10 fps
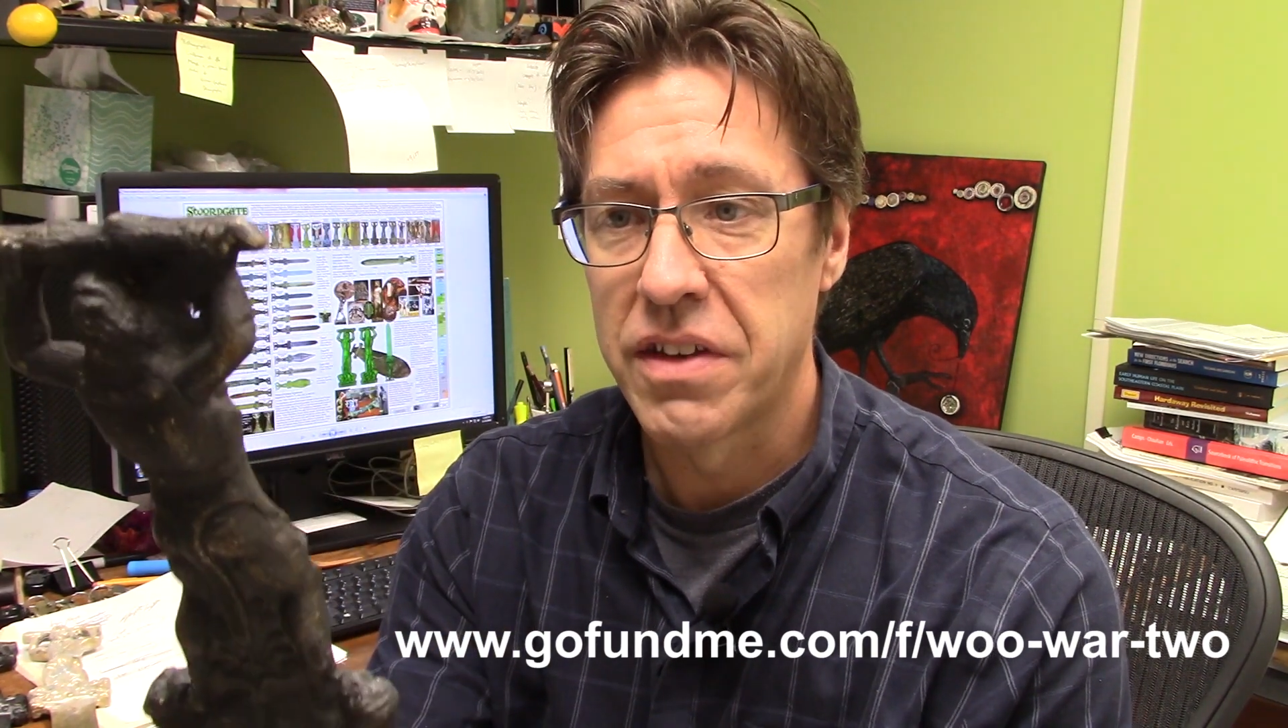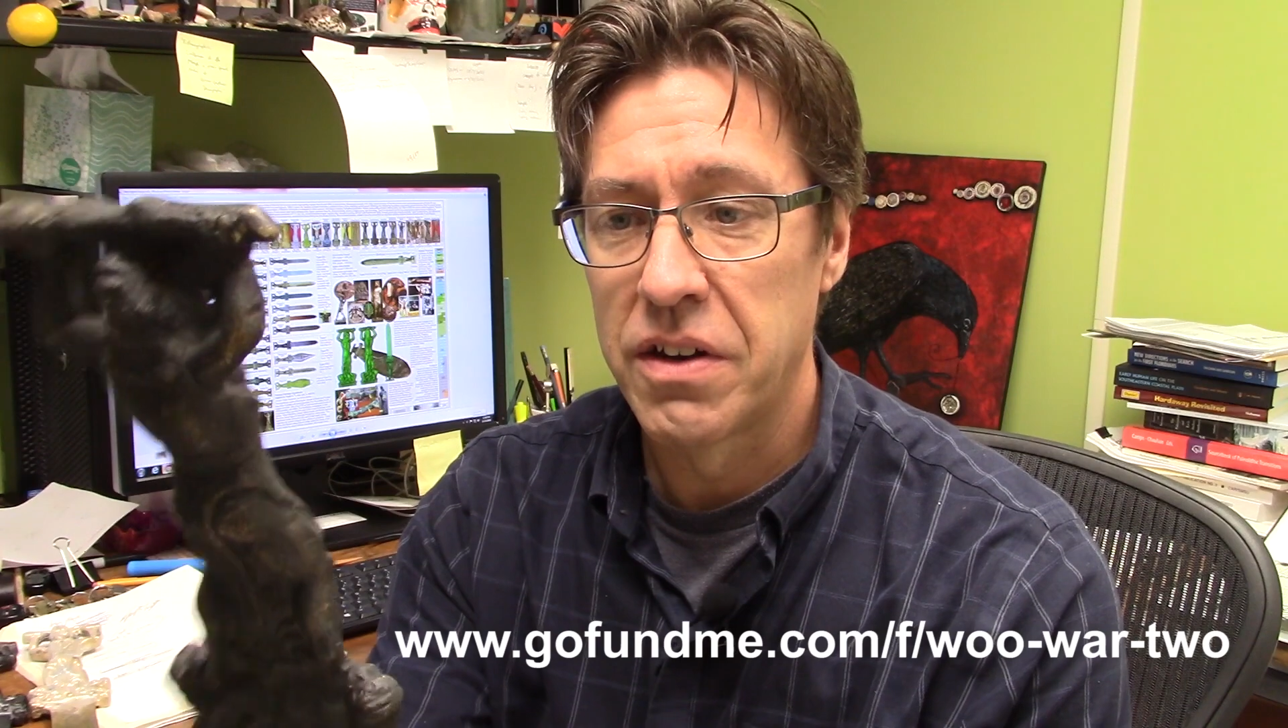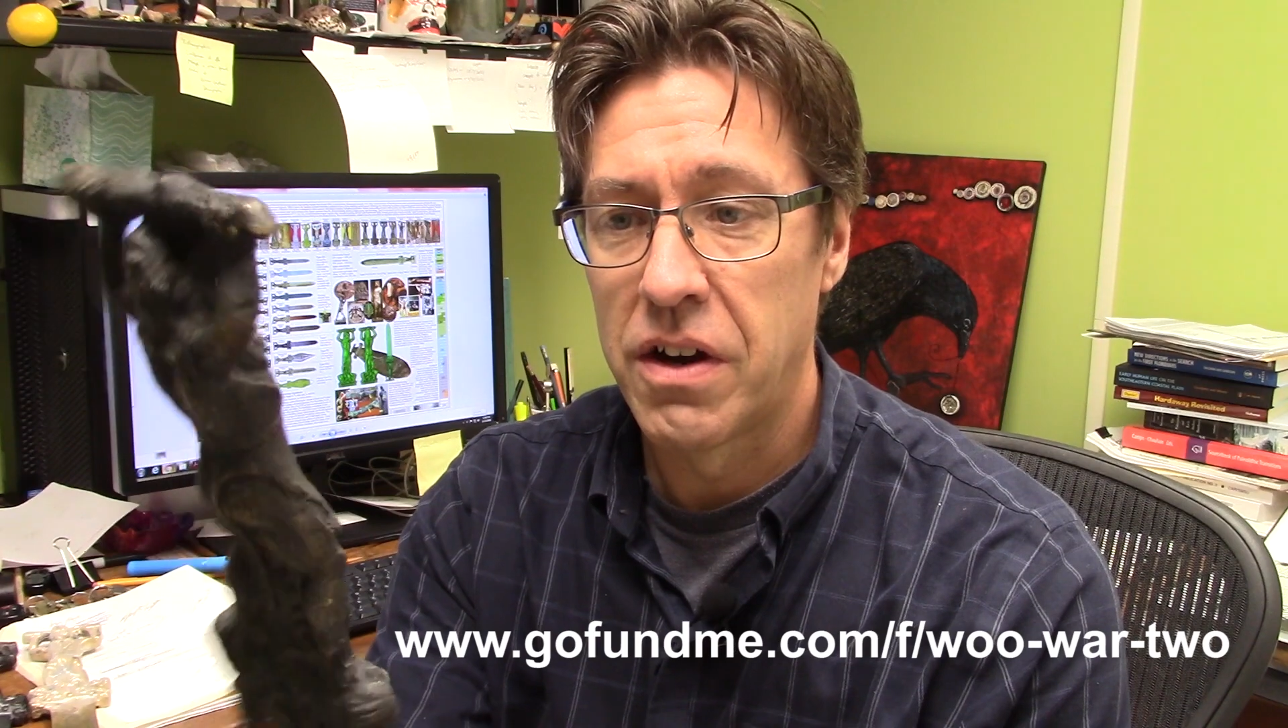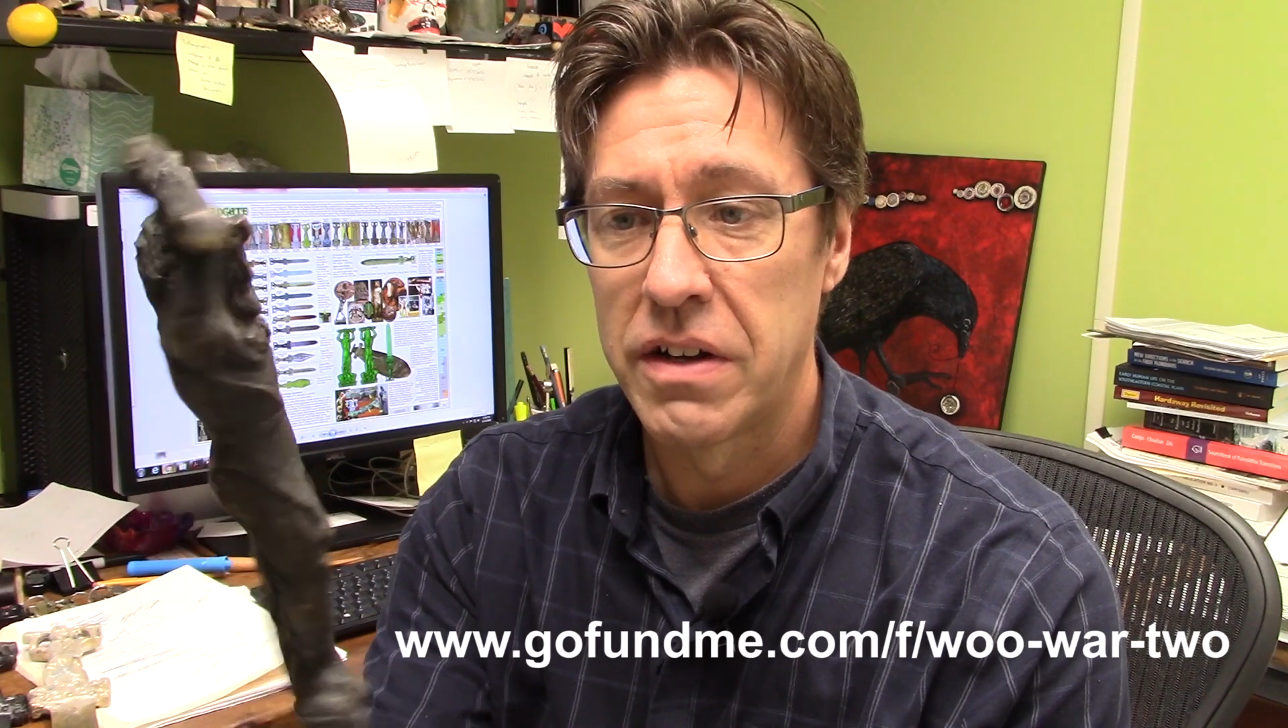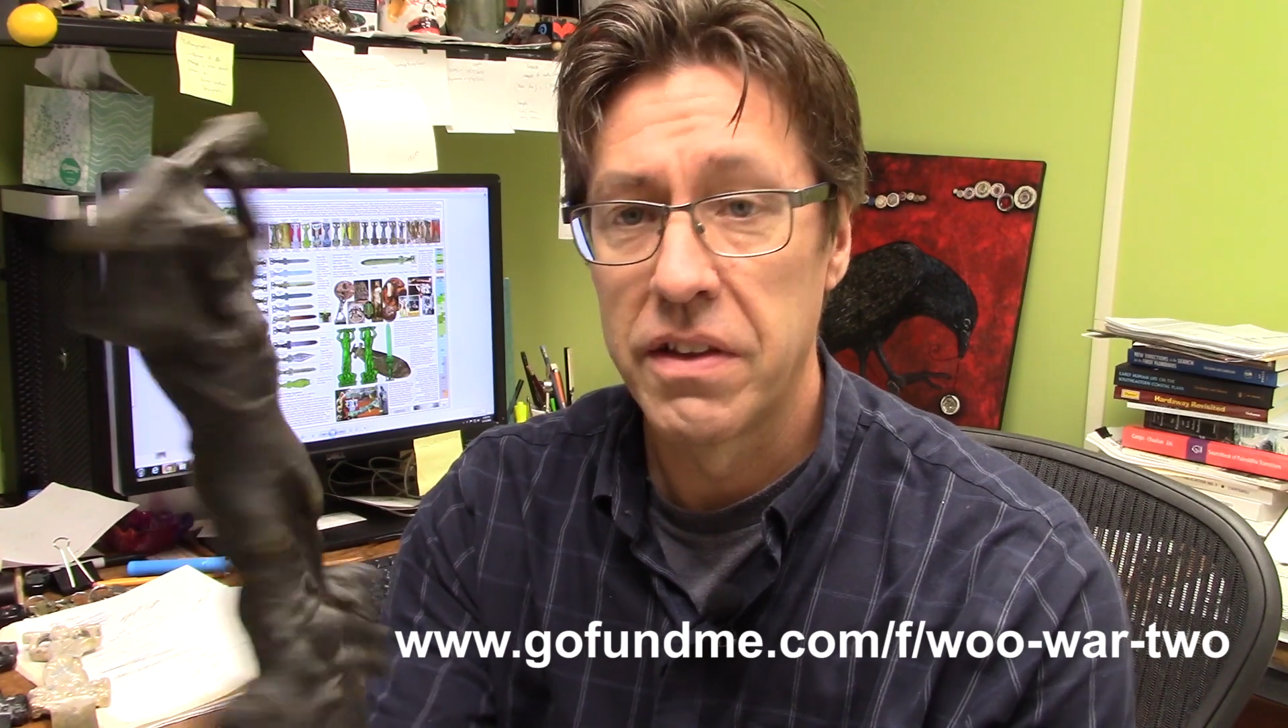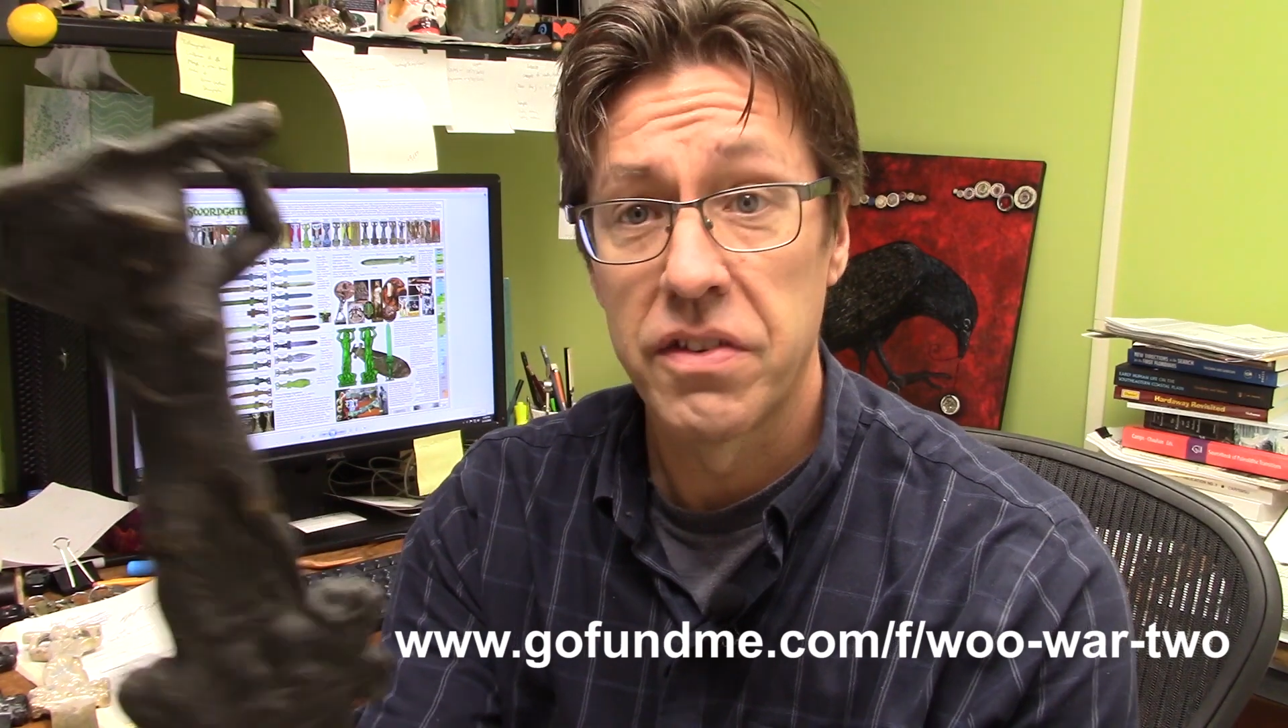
skin on.